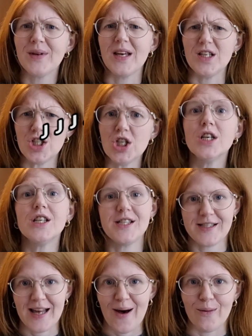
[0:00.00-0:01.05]
J
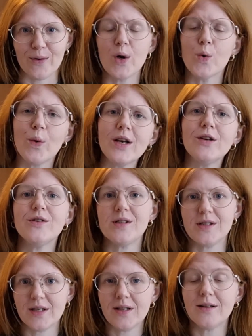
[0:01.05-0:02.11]
sound, when you
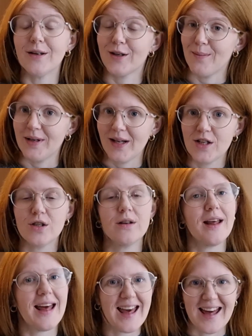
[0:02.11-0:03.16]
see the
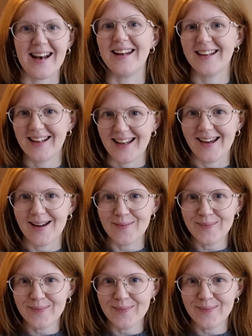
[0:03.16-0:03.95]
combination RG.